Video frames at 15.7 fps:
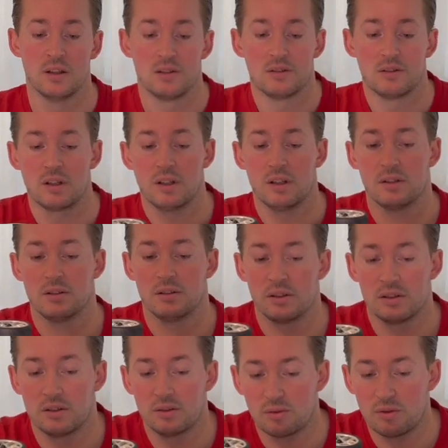
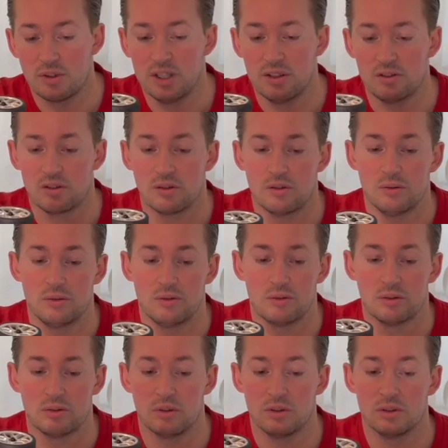The three screws
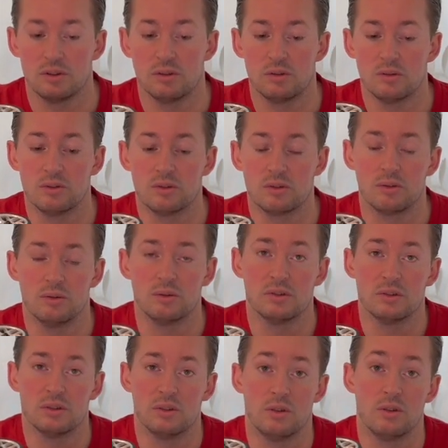or the two
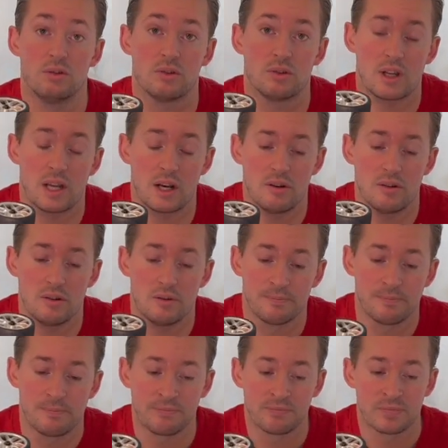screws used together,
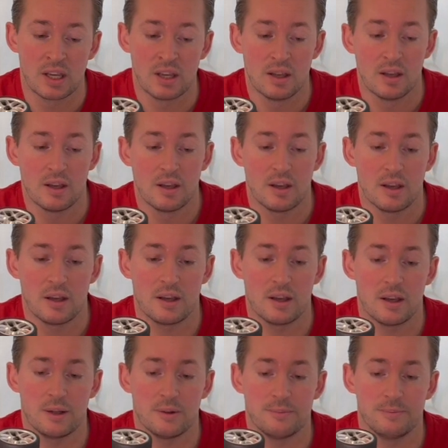
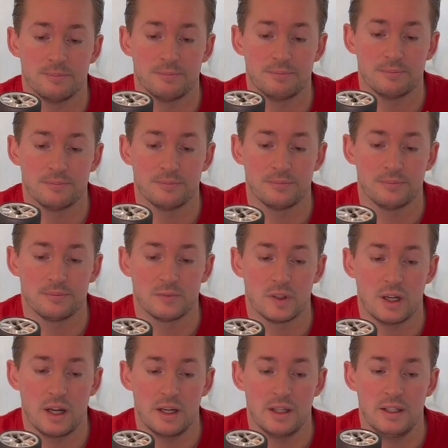
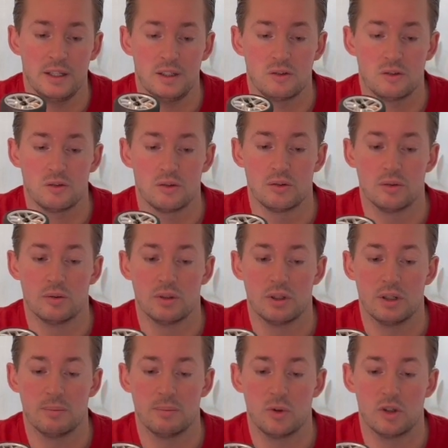I need to
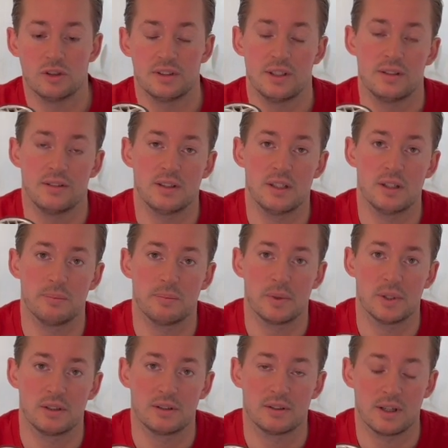do more testing,
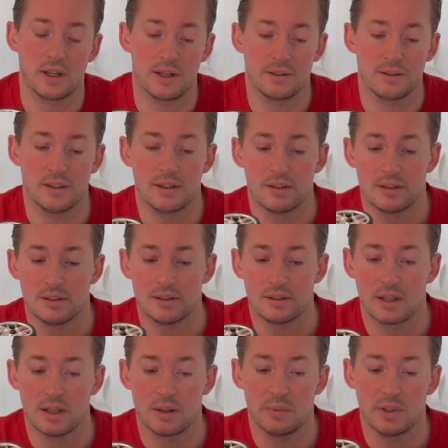but I think this
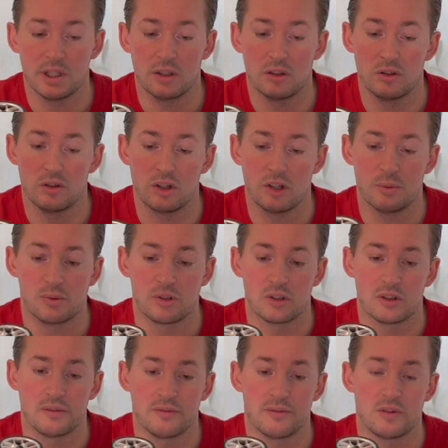can be a good
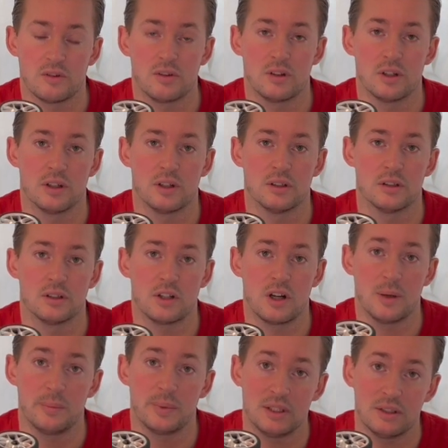option for
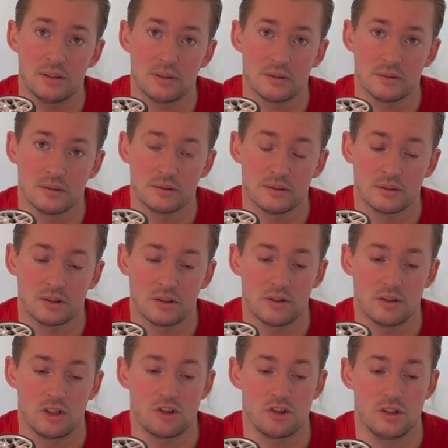carpet
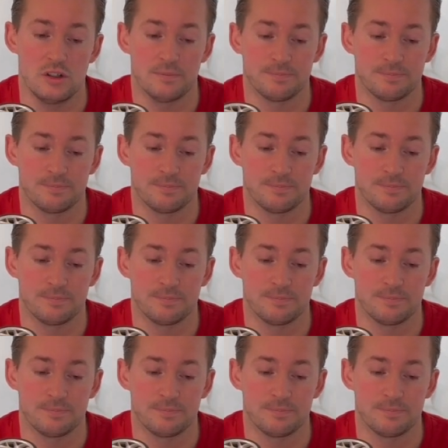condition.